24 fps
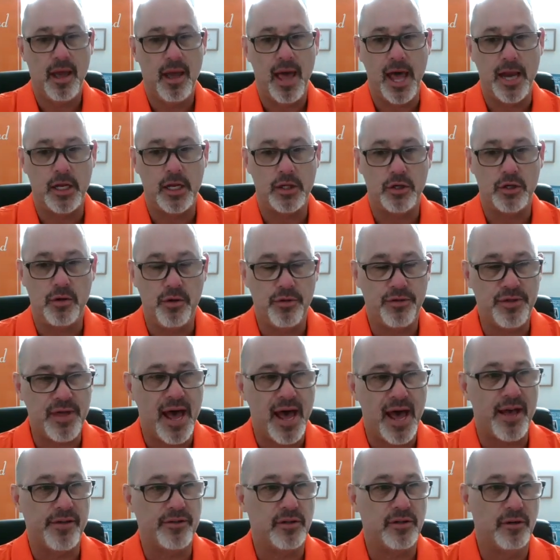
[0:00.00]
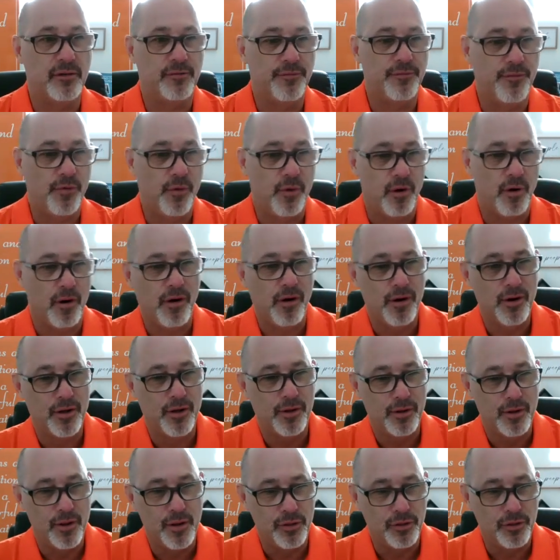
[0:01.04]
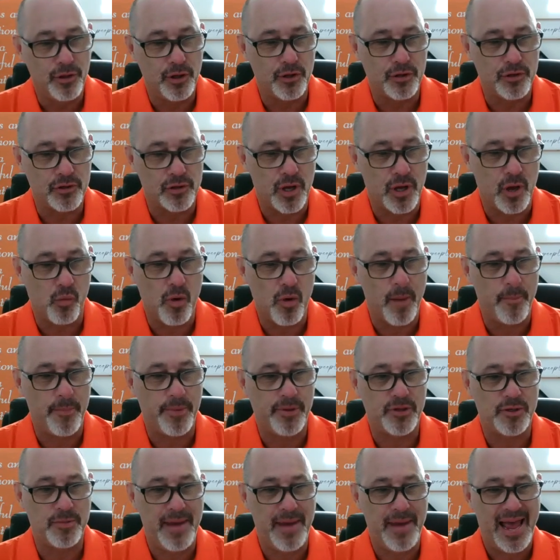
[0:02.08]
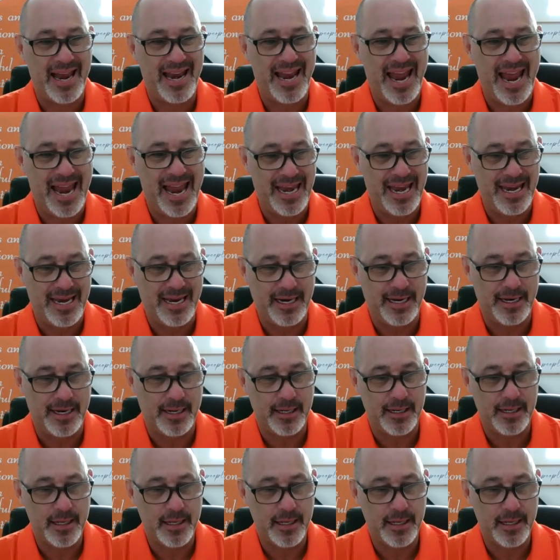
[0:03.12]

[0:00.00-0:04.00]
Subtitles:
And in 2004, the assault weapons ban ended.